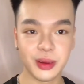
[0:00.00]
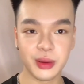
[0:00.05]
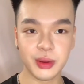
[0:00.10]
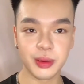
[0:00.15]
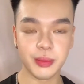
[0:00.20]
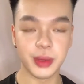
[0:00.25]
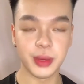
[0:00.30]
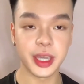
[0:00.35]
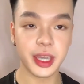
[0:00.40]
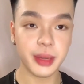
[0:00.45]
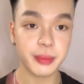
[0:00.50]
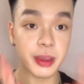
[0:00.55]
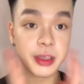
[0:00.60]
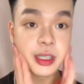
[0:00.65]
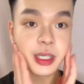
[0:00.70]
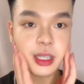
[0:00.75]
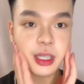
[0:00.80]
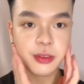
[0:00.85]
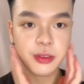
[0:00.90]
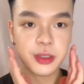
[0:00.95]
But yeah, my
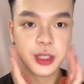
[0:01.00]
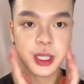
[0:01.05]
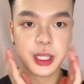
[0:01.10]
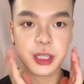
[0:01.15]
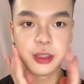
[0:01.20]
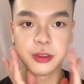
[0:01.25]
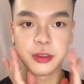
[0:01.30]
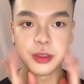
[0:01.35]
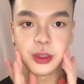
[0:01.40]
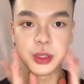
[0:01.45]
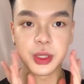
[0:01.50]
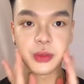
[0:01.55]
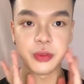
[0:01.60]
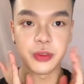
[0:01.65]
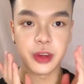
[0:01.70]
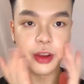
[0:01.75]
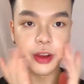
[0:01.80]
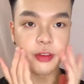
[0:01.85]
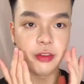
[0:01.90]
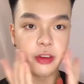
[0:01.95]
skin still feels
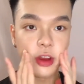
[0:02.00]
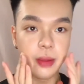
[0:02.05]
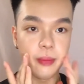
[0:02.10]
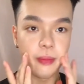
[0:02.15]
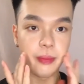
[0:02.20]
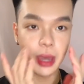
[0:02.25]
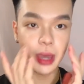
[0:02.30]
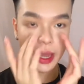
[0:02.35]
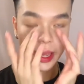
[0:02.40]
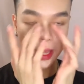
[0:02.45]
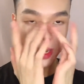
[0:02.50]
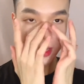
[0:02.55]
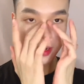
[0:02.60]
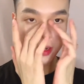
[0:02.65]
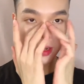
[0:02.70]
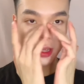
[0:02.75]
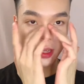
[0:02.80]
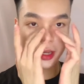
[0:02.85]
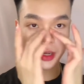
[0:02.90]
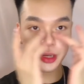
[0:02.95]
very, very matte
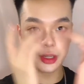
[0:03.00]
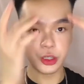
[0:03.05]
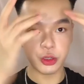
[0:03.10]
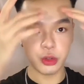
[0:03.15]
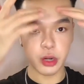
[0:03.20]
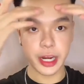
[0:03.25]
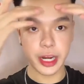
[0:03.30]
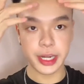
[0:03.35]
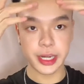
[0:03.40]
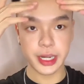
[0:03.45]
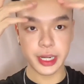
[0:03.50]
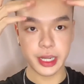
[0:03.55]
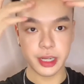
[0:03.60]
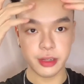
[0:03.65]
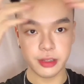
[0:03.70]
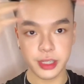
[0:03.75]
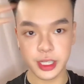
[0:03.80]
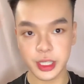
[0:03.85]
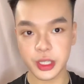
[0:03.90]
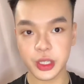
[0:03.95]
and dried down.
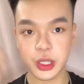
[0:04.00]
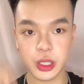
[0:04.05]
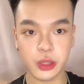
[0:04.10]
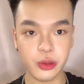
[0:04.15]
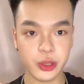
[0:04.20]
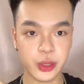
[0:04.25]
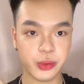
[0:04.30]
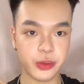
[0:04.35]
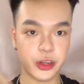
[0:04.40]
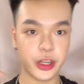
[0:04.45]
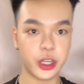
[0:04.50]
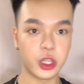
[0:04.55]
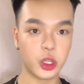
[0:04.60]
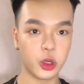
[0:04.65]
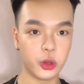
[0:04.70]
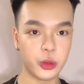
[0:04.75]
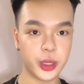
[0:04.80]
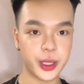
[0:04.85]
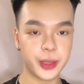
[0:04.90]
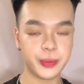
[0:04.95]
It just looks very
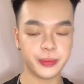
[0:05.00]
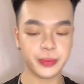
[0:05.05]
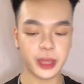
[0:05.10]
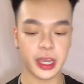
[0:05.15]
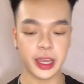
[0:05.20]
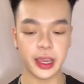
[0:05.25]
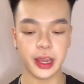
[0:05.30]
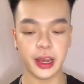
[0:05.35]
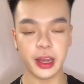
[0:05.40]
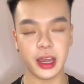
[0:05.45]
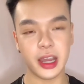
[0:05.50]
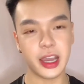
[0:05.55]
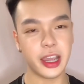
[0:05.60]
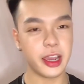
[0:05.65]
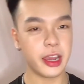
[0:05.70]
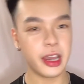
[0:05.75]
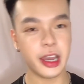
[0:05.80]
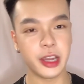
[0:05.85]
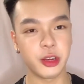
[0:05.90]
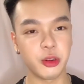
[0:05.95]
glowy. And
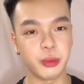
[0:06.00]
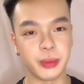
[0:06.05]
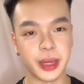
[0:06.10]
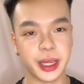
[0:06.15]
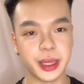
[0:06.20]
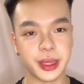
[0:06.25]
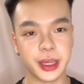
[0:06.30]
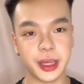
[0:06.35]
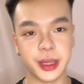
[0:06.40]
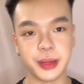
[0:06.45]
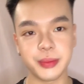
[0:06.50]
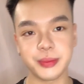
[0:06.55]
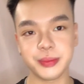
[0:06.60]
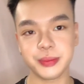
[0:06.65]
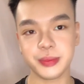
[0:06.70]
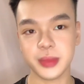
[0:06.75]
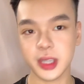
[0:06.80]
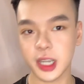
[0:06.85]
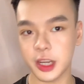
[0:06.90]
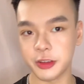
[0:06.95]
I don't mind that.
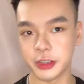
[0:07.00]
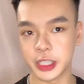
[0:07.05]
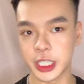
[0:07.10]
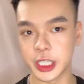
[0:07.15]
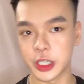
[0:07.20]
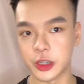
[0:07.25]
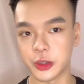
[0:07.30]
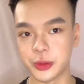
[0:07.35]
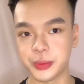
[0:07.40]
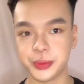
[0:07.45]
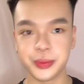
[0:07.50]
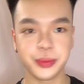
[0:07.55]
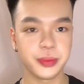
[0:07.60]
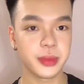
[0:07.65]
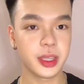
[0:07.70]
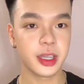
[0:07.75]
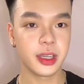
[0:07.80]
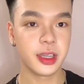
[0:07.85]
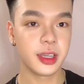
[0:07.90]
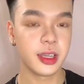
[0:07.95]
I really don't.
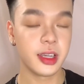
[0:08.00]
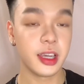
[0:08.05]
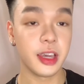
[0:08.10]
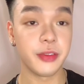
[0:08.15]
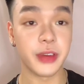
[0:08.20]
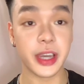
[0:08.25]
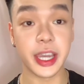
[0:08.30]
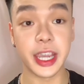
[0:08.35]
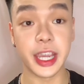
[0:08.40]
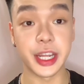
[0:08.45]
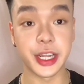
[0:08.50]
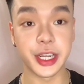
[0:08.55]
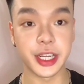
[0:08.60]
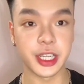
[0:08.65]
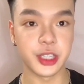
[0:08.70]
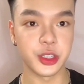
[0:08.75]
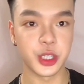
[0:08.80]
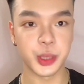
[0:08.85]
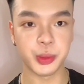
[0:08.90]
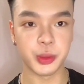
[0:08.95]
If I hate it, I'll
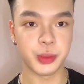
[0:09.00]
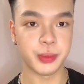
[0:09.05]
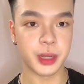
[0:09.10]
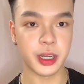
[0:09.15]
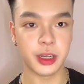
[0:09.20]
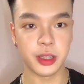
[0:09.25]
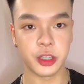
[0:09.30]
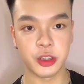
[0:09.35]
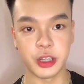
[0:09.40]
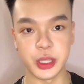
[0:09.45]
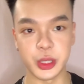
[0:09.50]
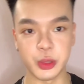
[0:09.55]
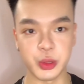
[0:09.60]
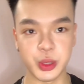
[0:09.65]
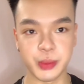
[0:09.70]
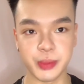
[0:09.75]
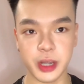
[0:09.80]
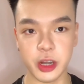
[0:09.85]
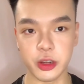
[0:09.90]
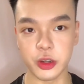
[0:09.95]
just put translucent
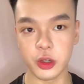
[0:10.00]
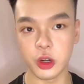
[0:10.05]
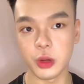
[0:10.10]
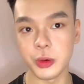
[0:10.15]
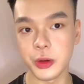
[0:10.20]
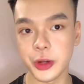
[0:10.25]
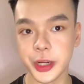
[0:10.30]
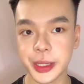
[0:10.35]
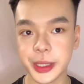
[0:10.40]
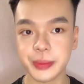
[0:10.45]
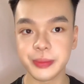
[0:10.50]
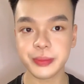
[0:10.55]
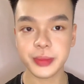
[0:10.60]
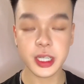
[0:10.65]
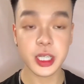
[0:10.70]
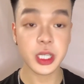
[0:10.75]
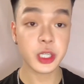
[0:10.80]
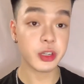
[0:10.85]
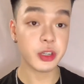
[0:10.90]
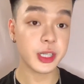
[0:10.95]
powder over it,
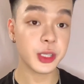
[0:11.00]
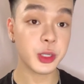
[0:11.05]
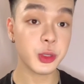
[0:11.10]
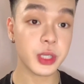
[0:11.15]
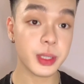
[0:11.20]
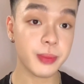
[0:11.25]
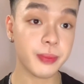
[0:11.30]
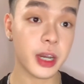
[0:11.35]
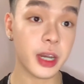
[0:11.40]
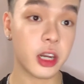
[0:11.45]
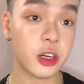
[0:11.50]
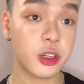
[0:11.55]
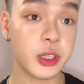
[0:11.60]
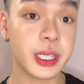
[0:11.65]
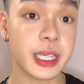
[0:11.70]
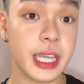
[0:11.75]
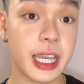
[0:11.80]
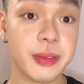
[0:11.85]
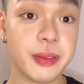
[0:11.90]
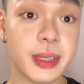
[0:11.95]
because translucent powder saves